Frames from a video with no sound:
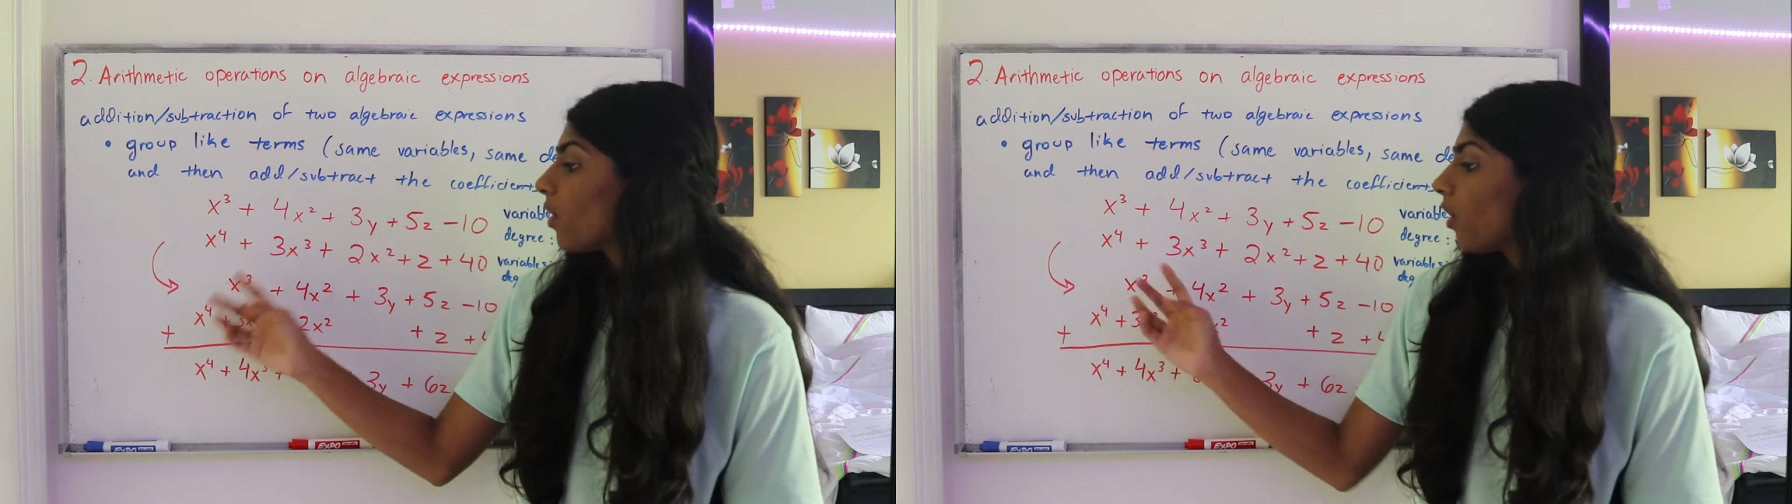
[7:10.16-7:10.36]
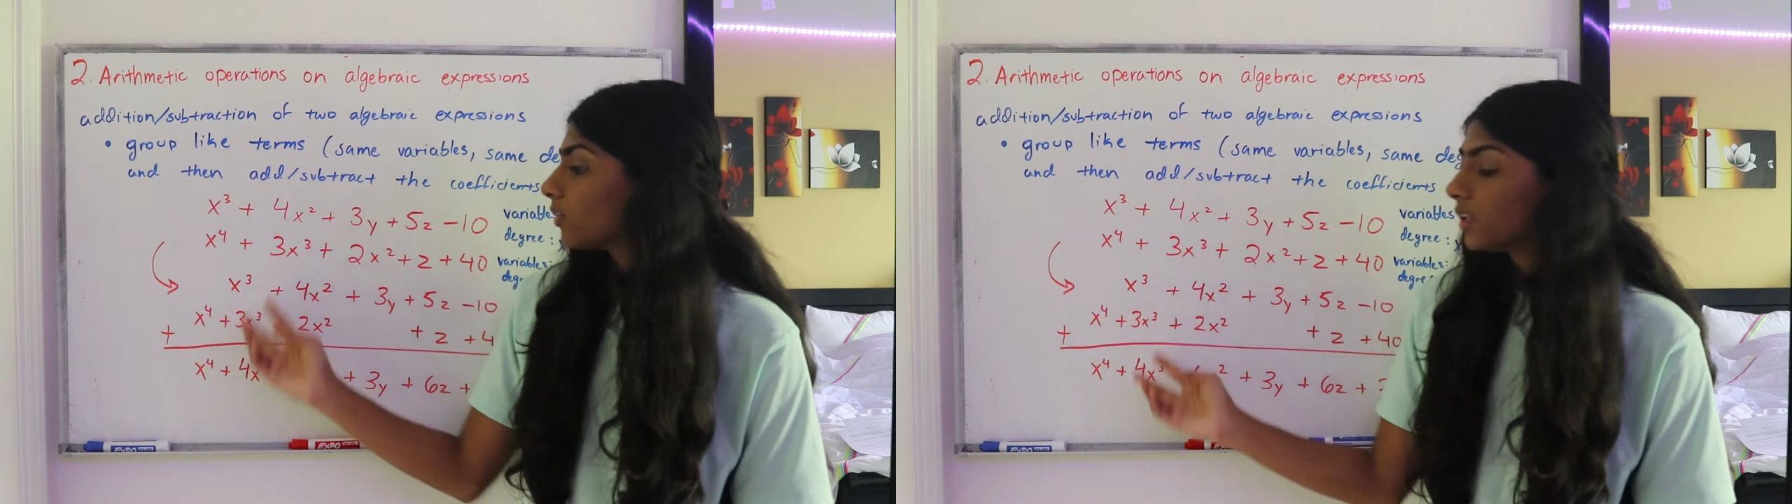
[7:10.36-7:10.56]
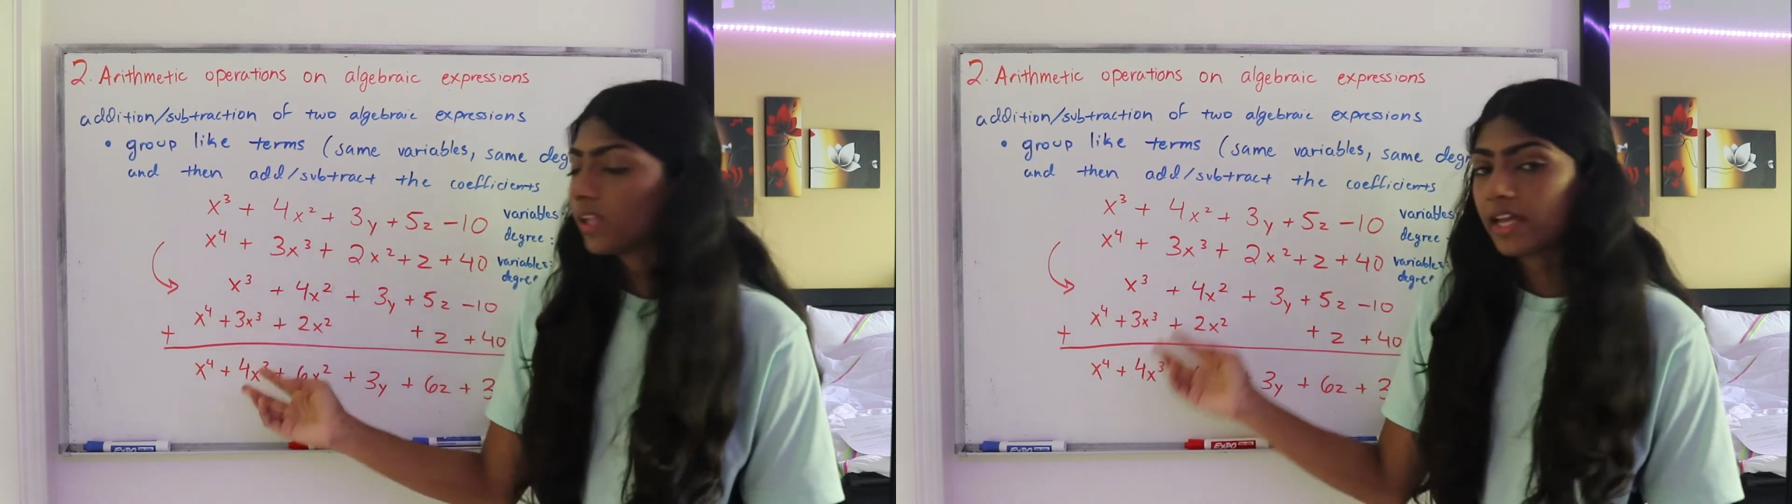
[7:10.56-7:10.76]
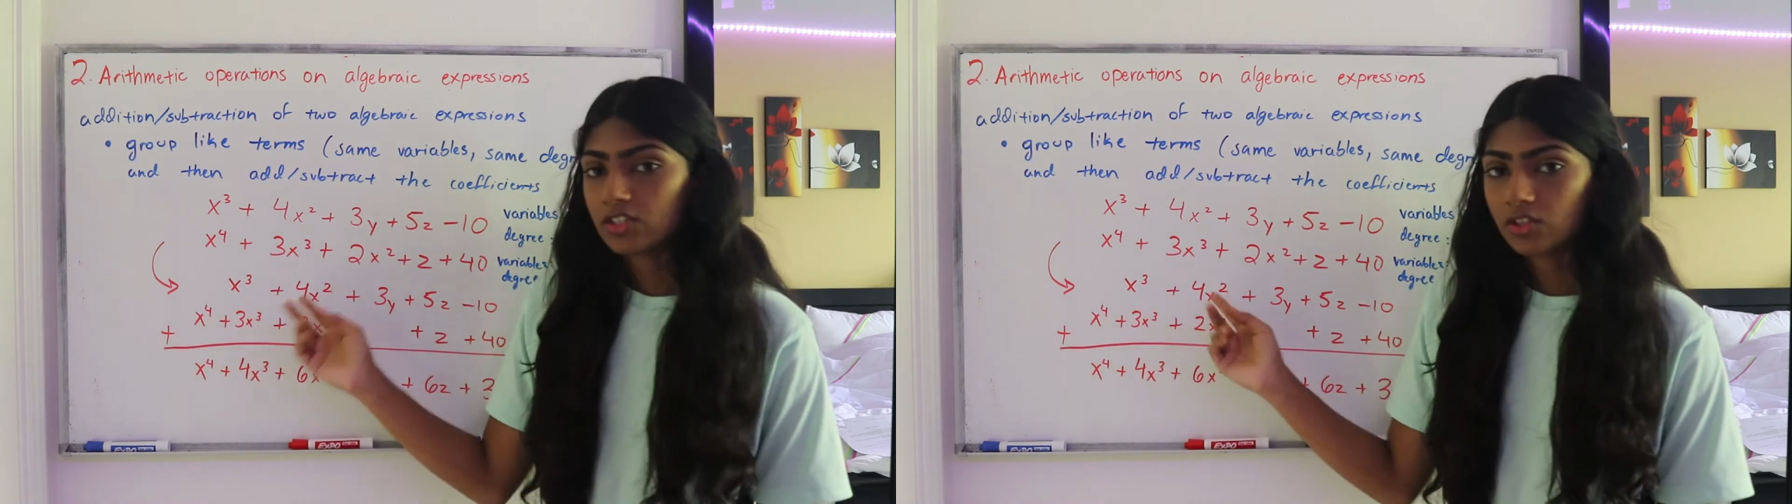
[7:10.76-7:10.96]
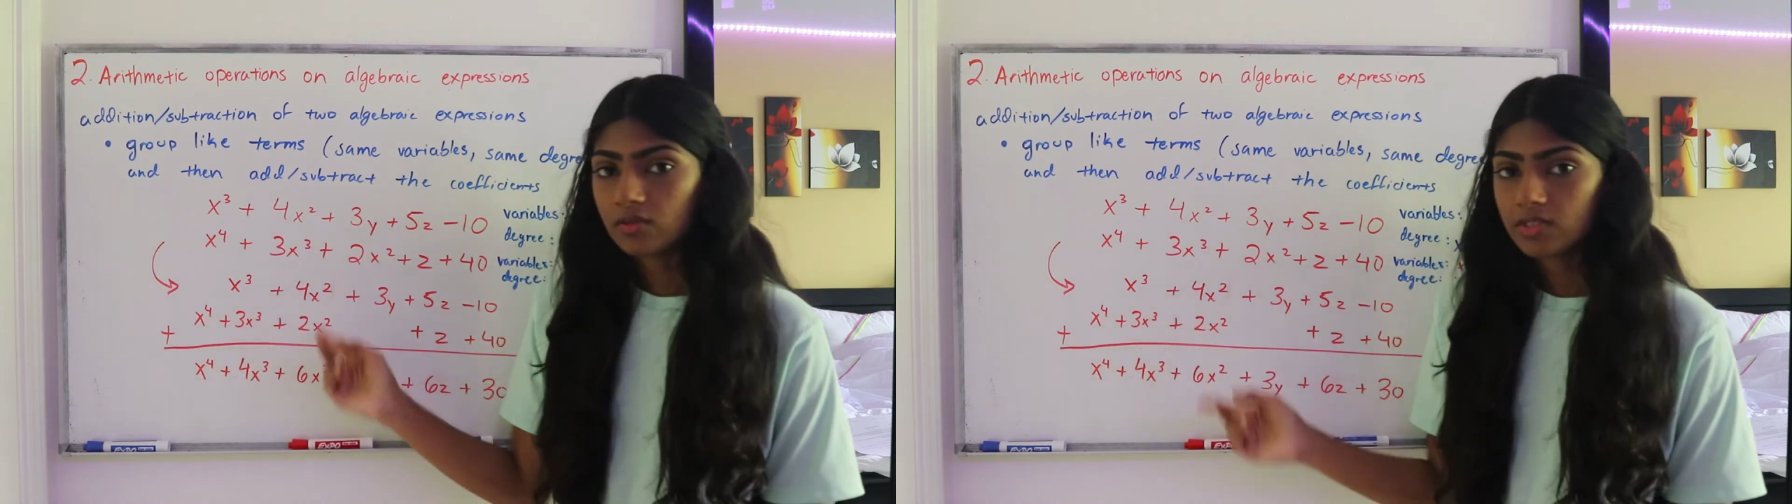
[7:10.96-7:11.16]
all the like
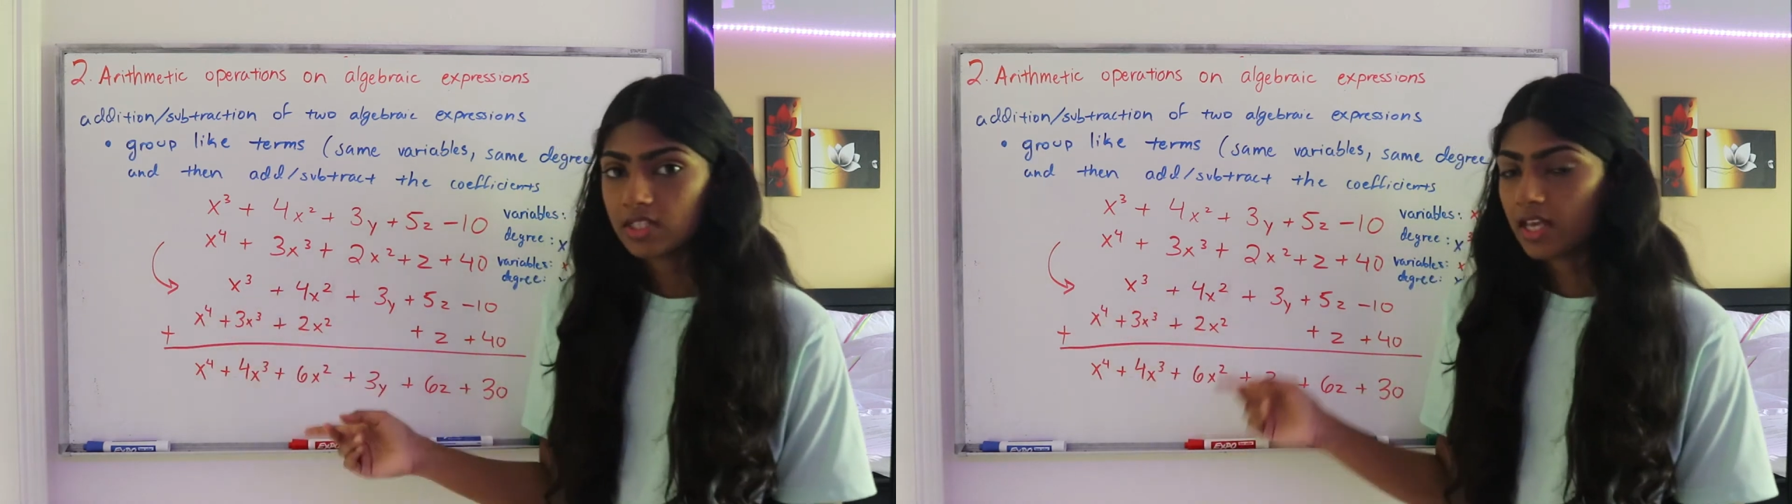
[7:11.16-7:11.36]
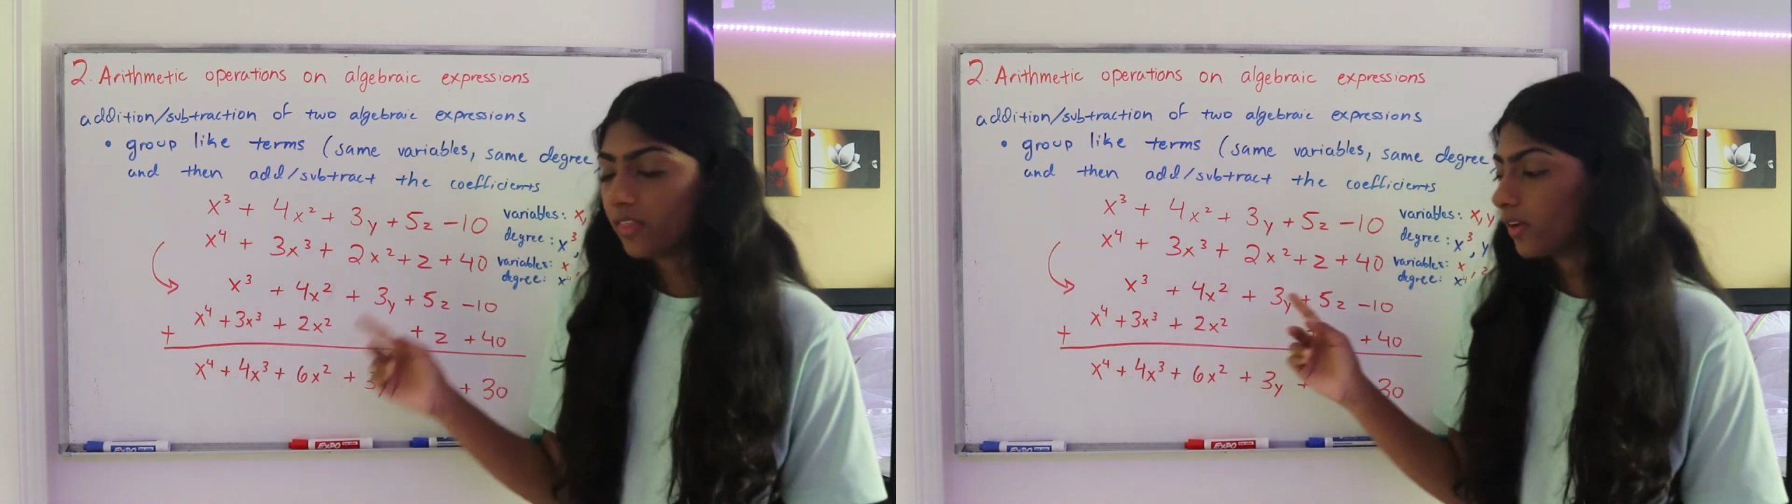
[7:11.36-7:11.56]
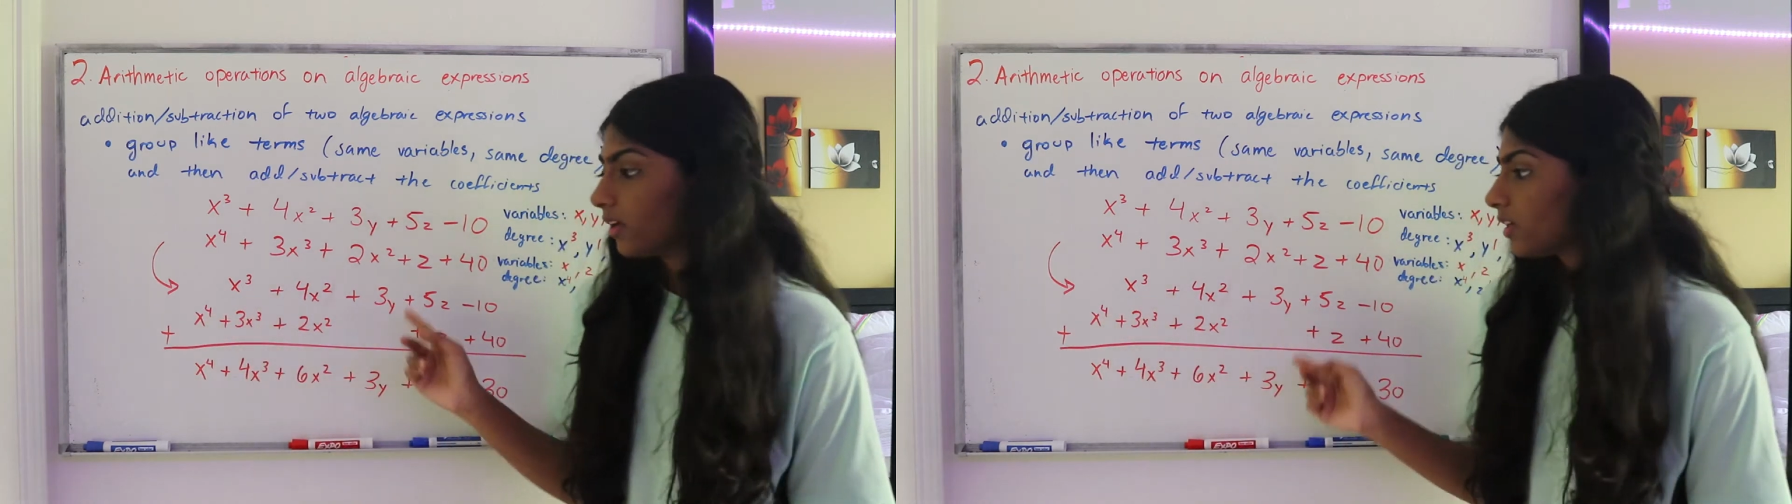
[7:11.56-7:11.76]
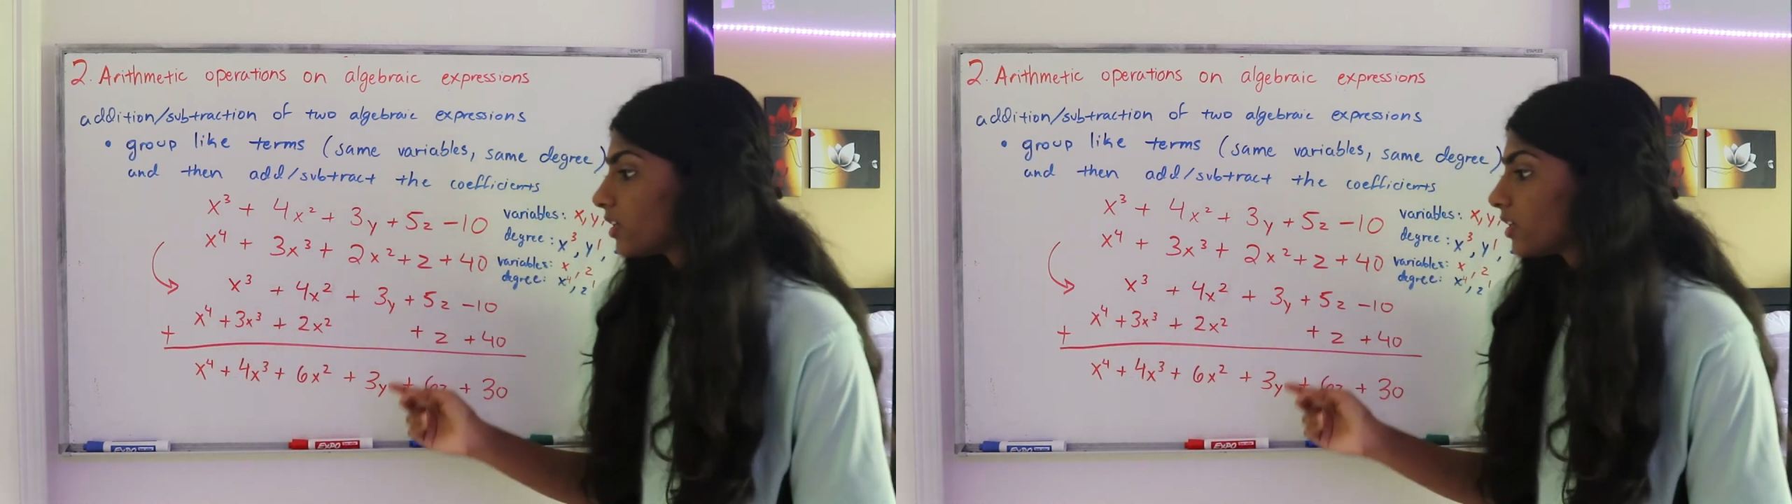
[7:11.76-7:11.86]
terms together